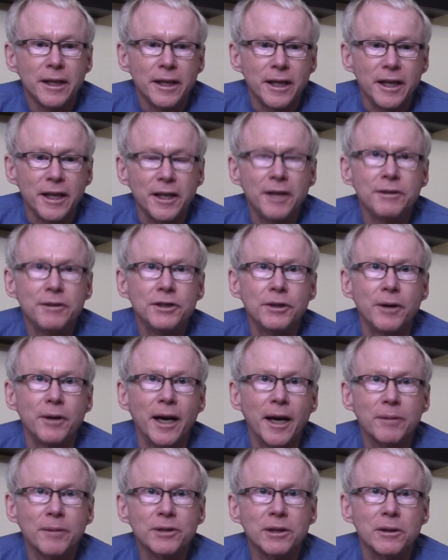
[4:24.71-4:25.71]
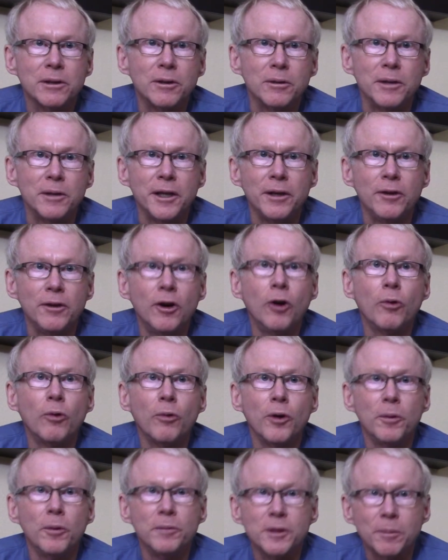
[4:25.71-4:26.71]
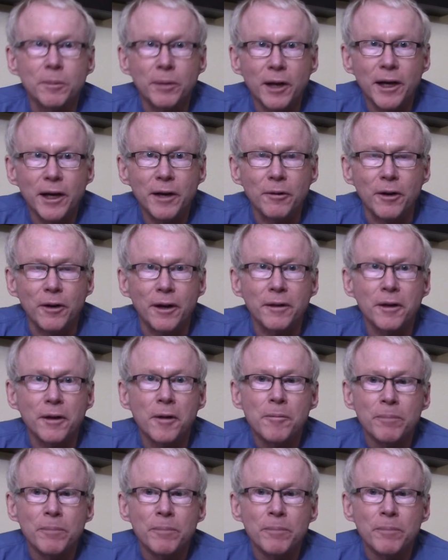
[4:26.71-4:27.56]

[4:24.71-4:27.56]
it gives you absolutely no room to play with.